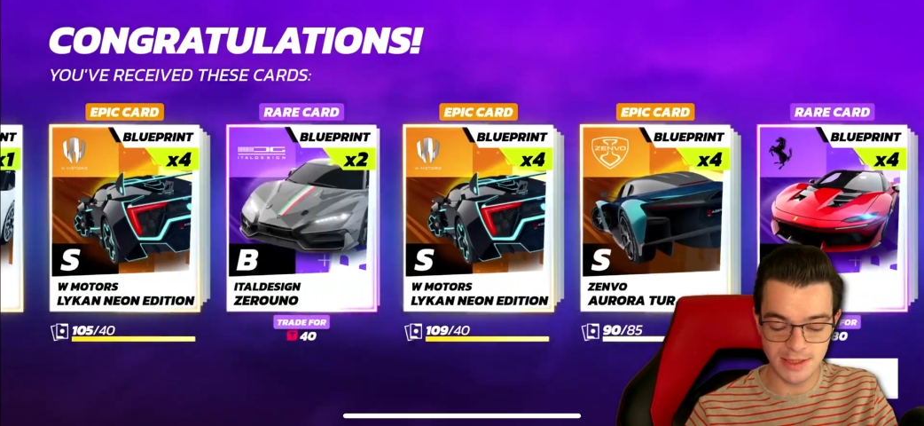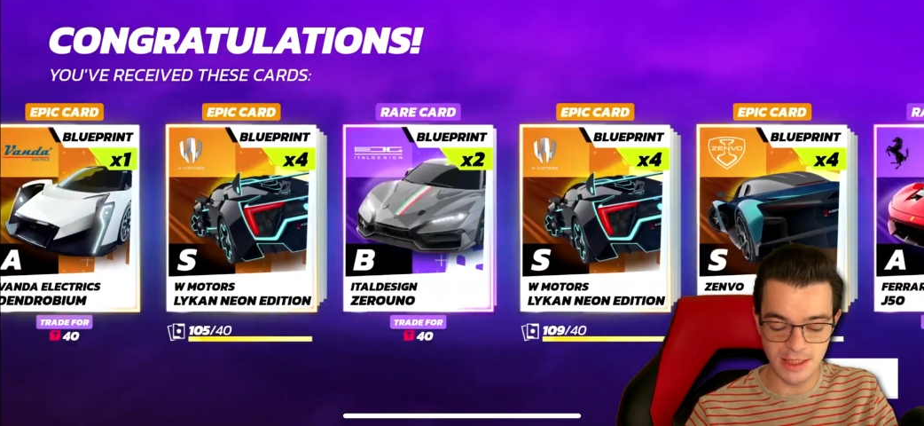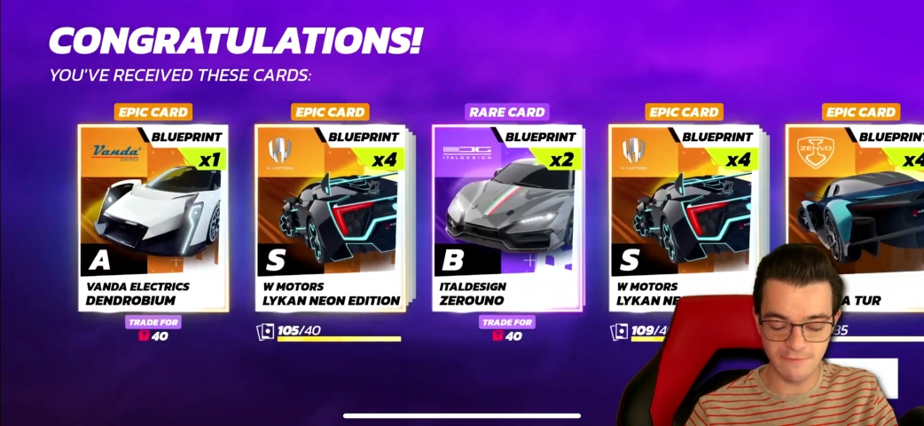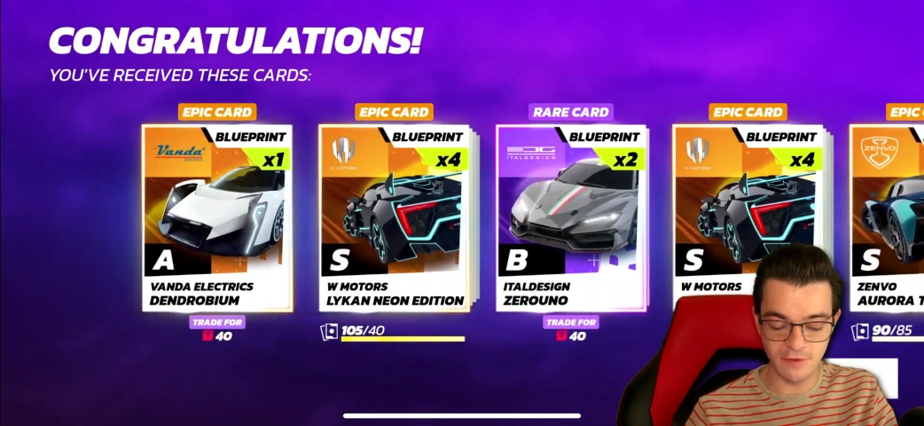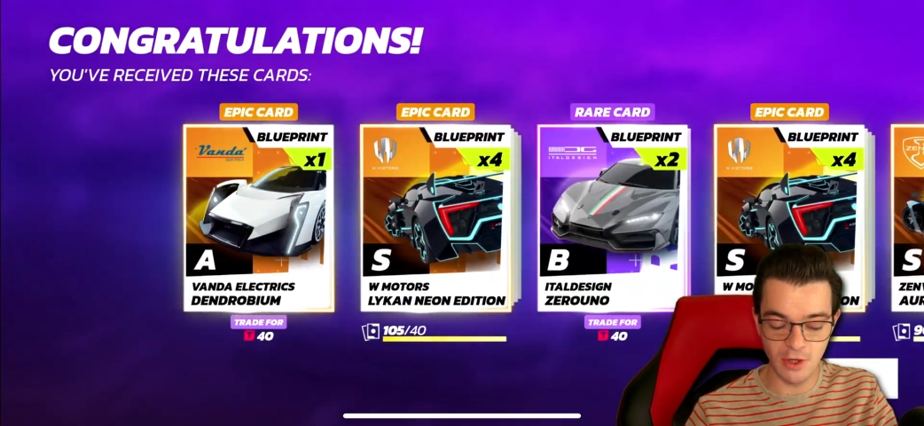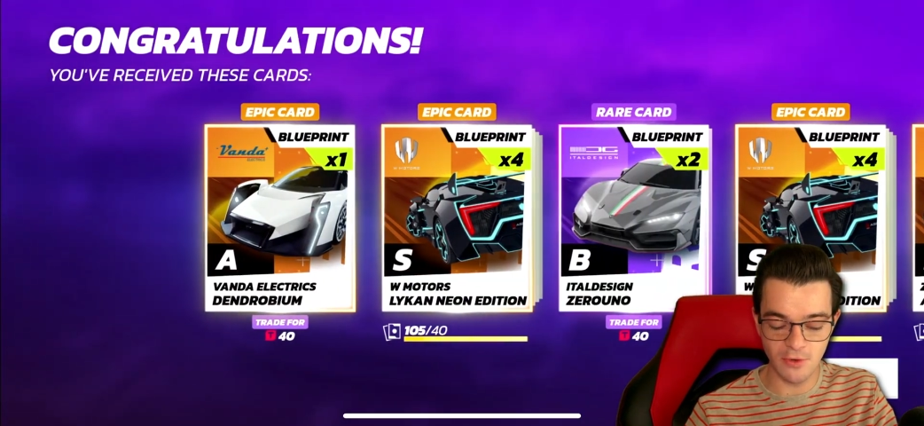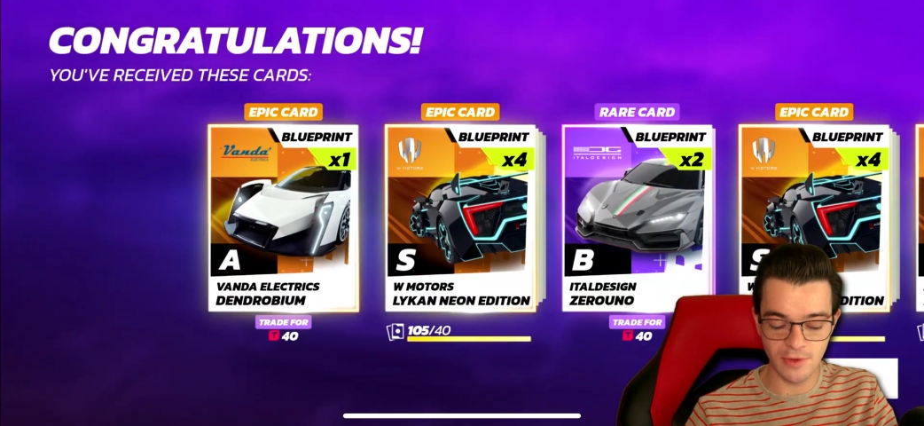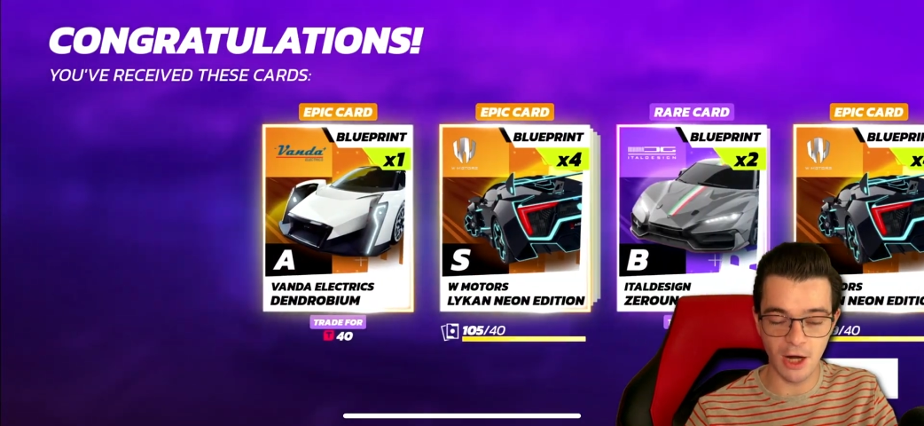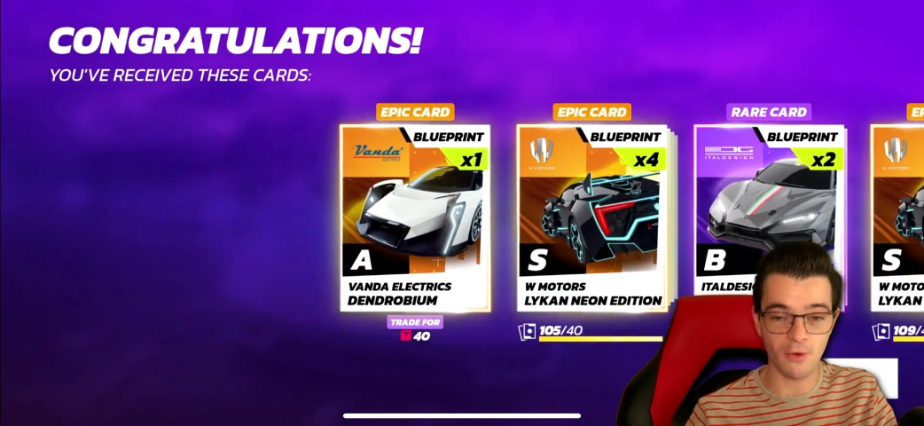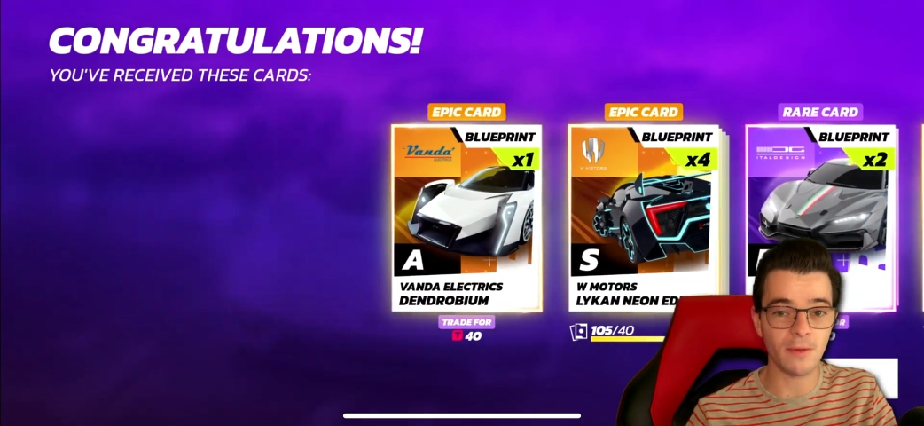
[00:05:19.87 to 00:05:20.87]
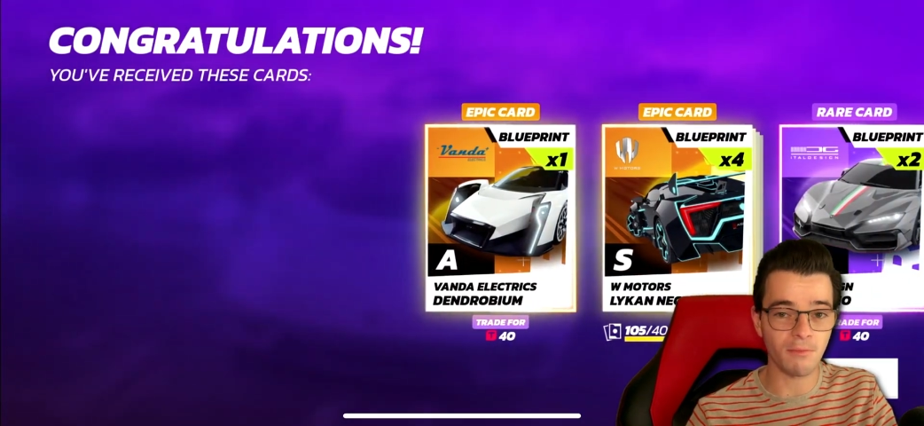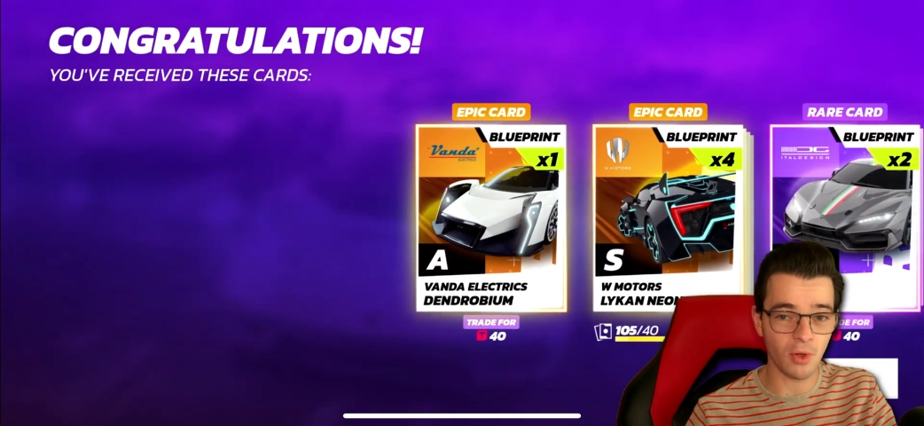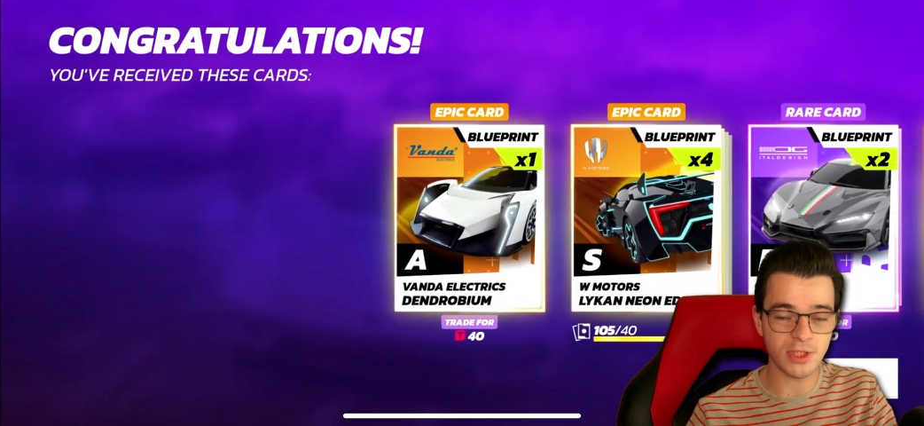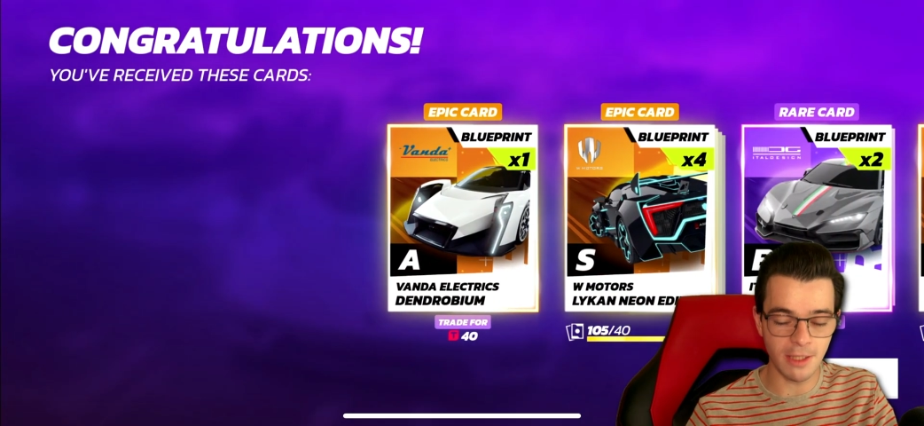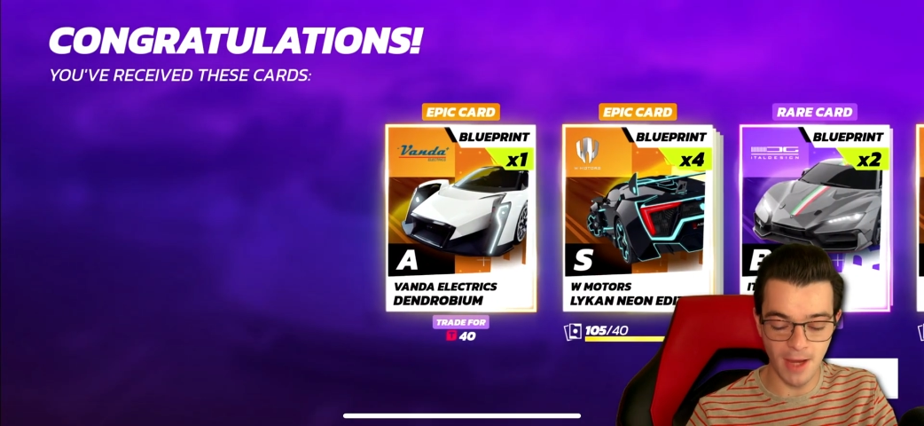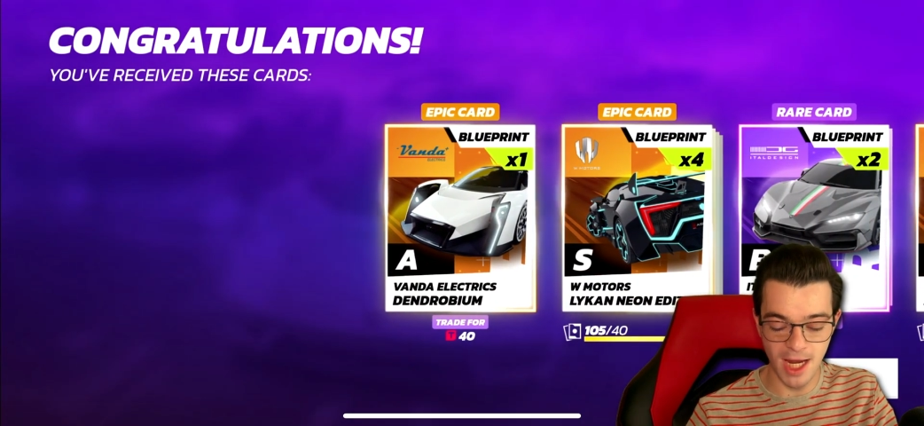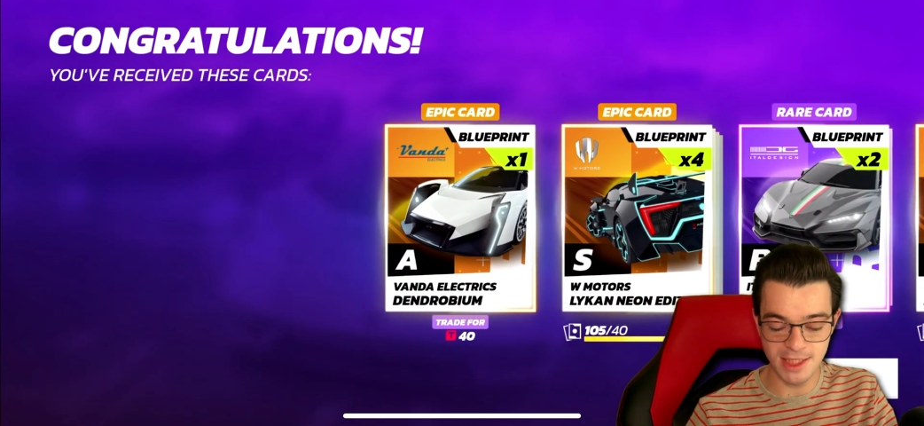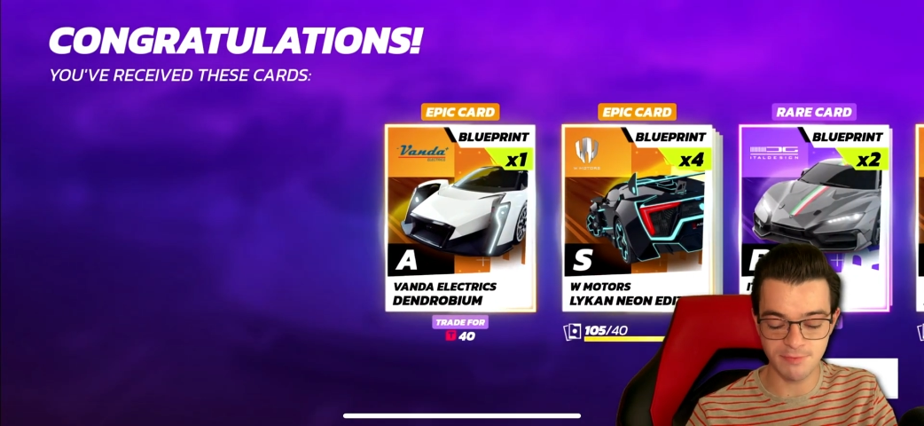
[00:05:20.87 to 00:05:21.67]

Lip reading: even though they are the multi-packs,